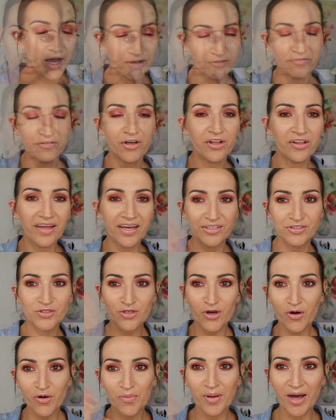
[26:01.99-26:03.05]
I feel like
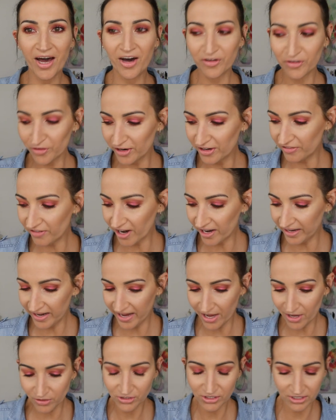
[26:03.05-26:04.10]
so powdery right
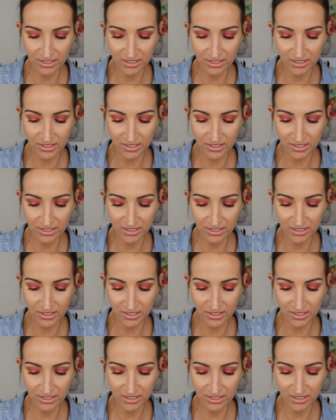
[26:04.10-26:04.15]
now,